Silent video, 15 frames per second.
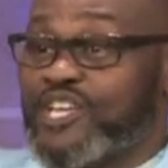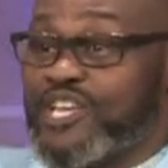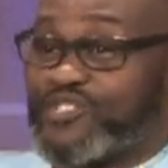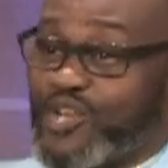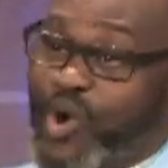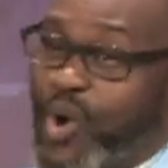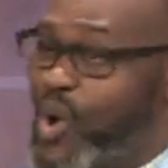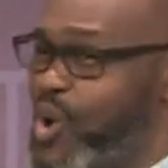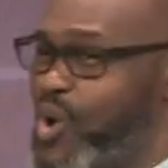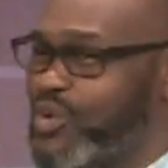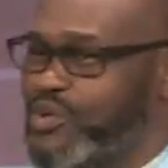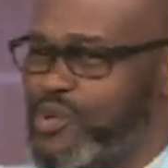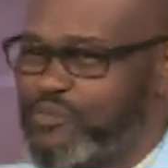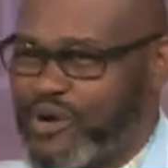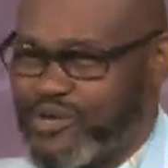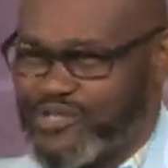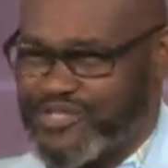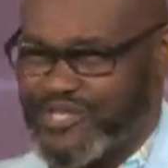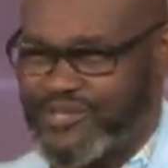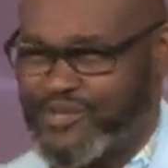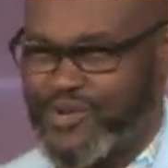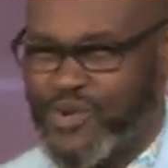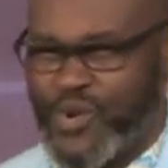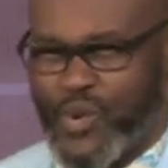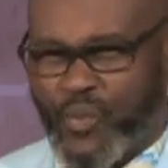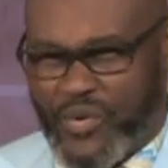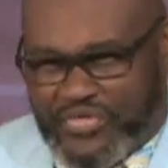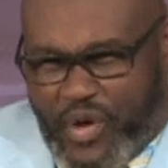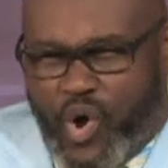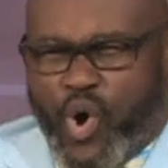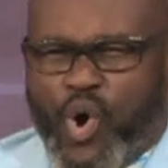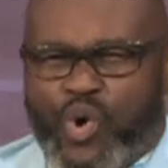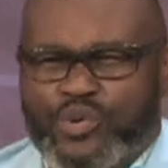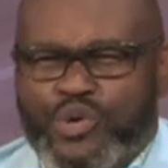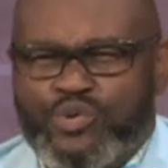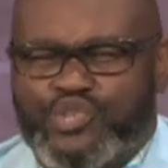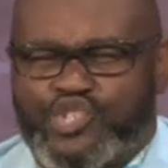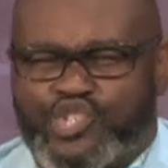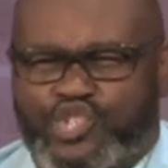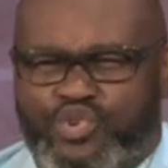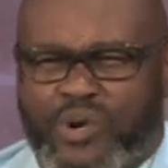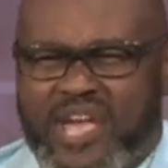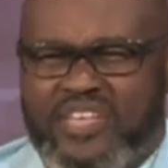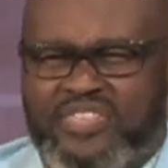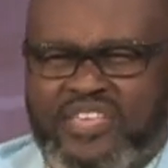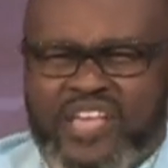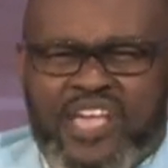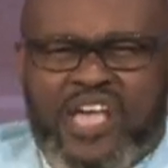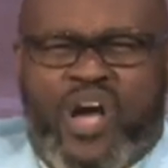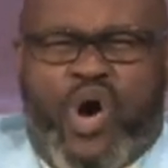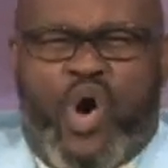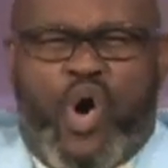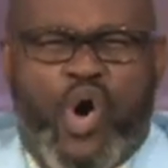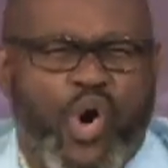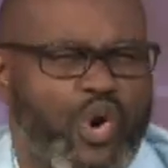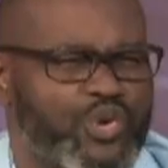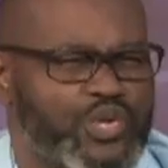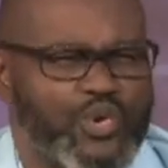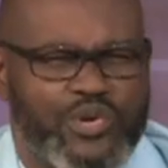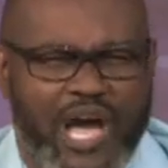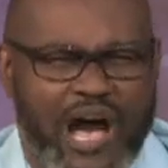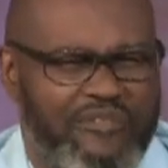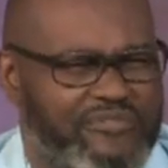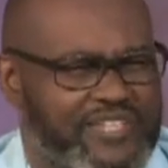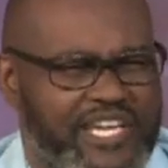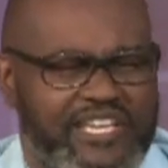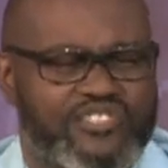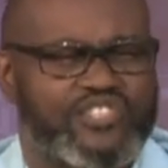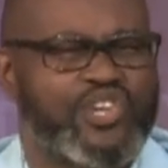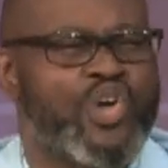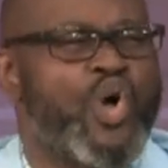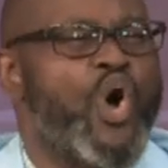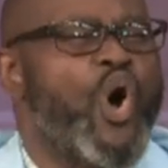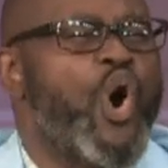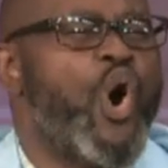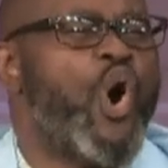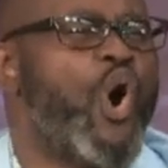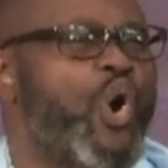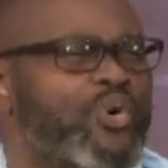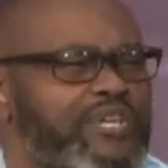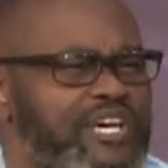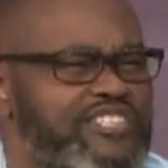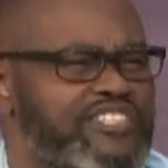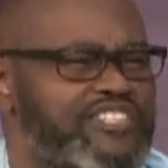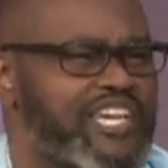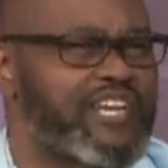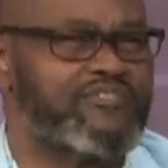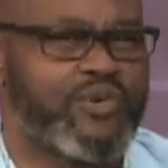it's a whole new person with a whole new strength, whole new confidence, whole nother set of